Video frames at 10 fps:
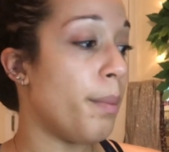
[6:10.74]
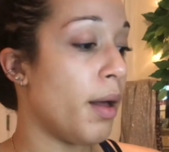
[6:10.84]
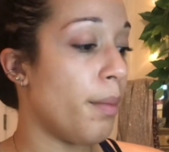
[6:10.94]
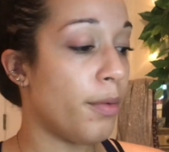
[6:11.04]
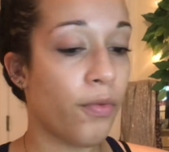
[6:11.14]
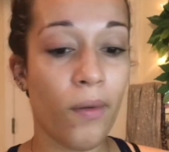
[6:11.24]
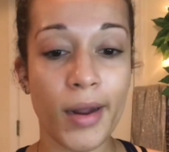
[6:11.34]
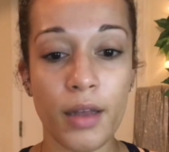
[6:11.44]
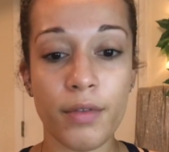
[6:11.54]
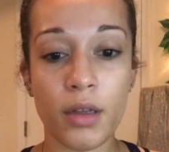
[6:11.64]
But before
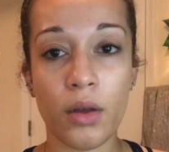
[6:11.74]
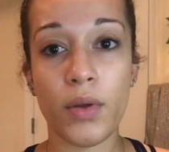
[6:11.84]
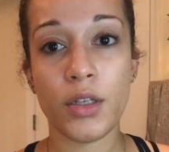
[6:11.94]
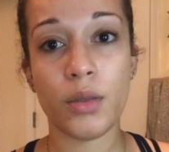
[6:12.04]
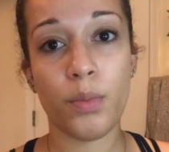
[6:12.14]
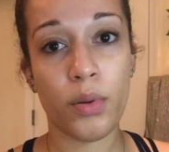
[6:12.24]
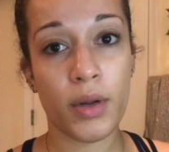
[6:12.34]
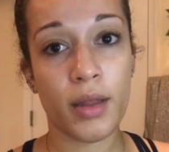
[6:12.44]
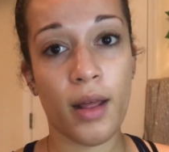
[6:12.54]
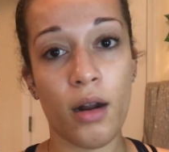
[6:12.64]
I even go into
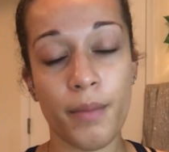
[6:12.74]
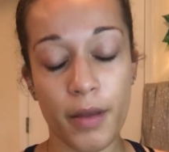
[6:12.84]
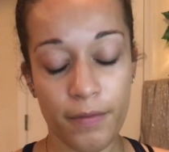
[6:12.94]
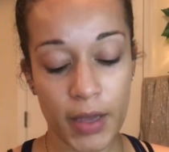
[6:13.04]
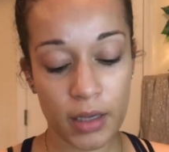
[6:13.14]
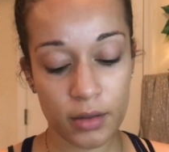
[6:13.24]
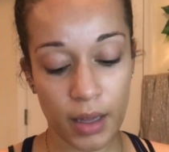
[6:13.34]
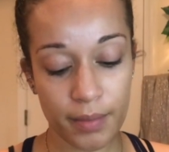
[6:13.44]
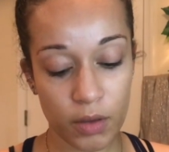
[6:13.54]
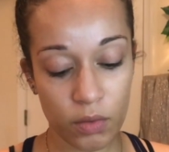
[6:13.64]
putting that on my face,
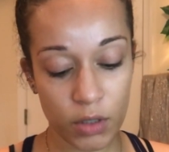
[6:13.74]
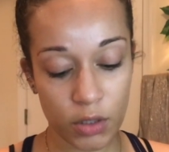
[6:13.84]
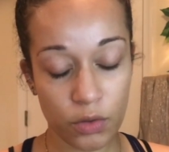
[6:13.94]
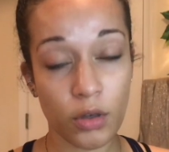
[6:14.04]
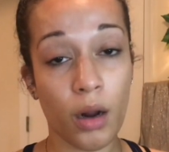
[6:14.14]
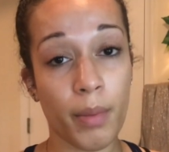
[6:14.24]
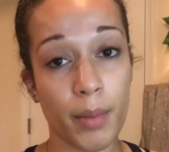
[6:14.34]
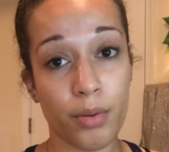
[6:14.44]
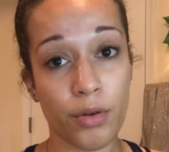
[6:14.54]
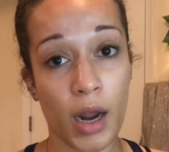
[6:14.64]
I'm going to start
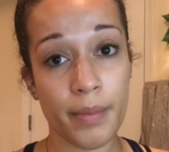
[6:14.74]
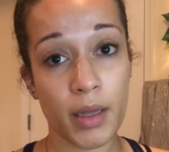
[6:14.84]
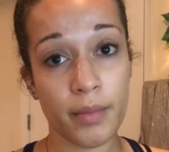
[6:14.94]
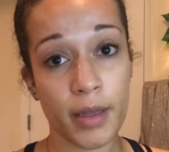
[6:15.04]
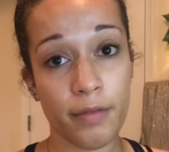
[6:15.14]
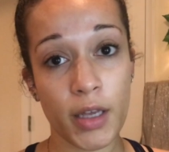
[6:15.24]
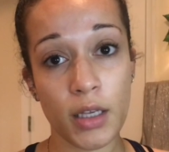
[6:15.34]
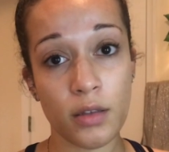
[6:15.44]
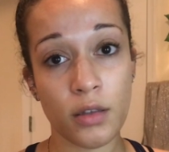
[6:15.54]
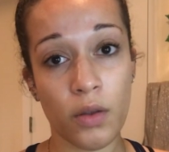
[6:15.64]
by priming my
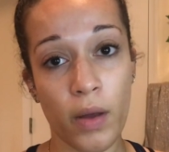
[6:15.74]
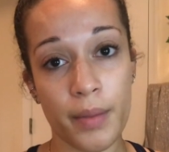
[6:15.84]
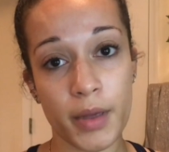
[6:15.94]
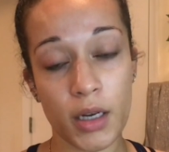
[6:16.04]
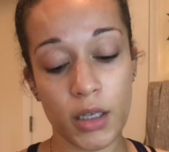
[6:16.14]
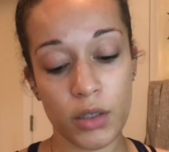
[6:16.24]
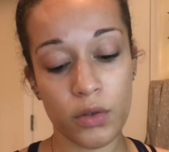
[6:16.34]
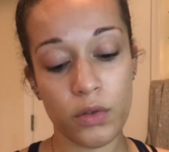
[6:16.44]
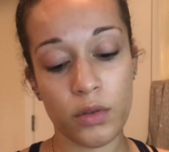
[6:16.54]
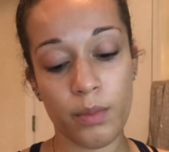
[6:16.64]
face. So I'm going to
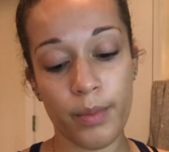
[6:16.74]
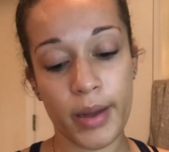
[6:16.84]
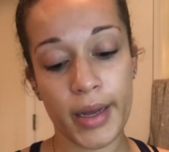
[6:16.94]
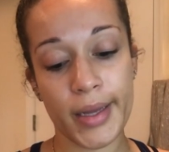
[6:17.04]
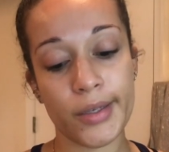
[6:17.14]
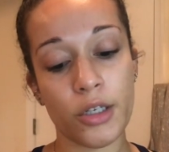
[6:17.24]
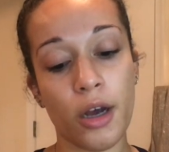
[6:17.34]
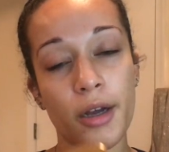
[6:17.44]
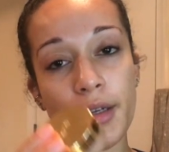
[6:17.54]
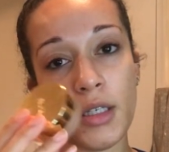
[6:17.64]
use my
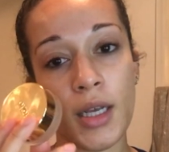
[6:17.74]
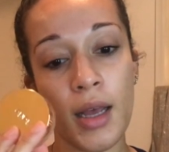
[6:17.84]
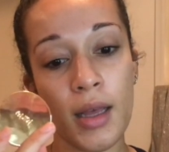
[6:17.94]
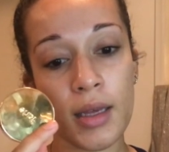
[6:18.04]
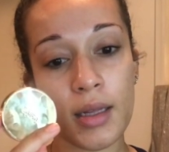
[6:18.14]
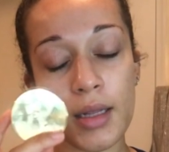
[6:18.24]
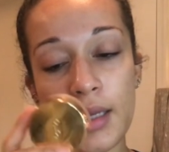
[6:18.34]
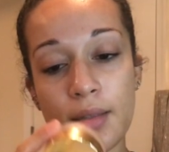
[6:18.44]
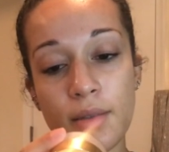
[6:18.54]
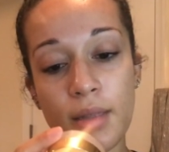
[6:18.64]
Tarte
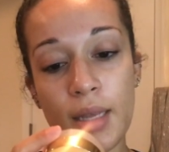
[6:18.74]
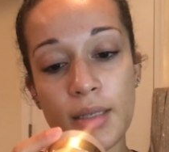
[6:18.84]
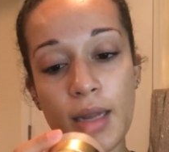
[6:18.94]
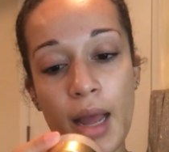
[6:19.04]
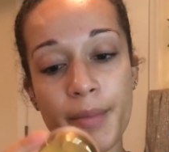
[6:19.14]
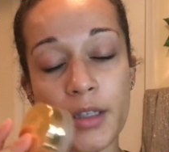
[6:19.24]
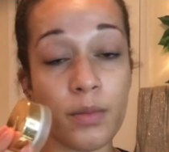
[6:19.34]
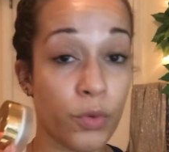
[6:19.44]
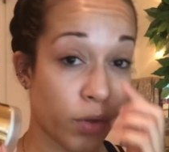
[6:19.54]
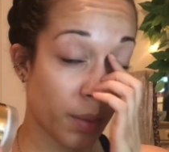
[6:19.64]
Clean Slate Timeless
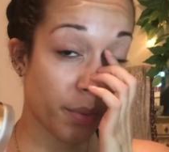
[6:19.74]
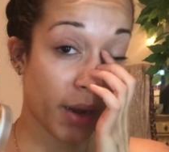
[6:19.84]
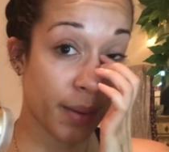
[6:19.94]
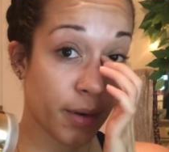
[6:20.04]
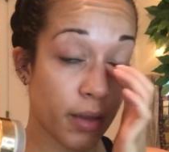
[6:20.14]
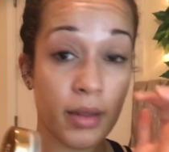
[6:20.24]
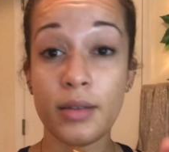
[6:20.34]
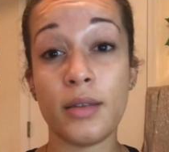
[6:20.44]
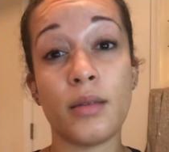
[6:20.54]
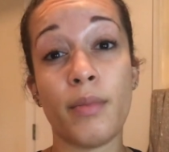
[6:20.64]
Smoothing Primer.
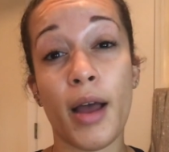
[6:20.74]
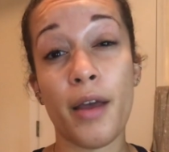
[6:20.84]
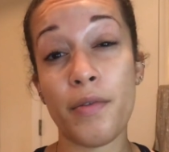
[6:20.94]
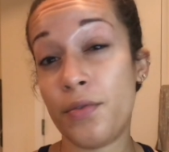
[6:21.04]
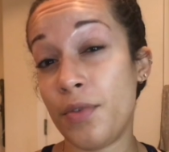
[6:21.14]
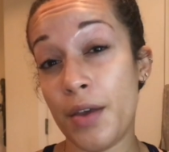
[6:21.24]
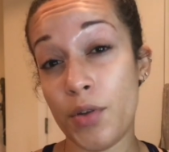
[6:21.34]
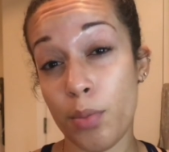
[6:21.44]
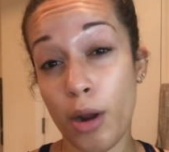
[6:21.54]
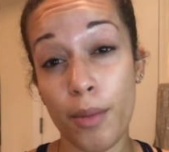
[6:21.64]
This is my
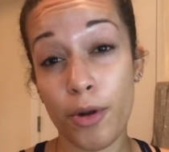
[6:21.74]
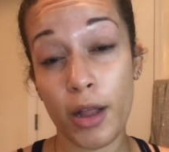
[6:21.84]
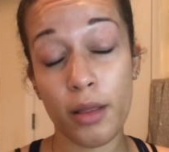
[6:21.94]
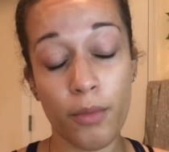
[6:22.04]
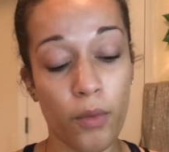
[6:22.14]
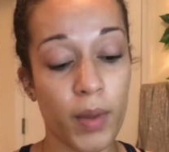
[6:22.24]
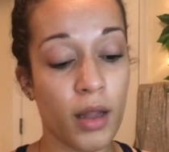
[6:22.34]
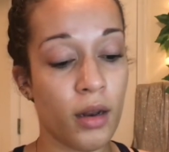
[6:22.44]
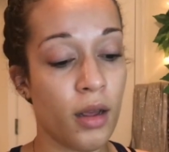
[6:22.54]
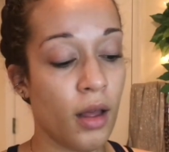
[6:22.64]
favorite primer at the moment.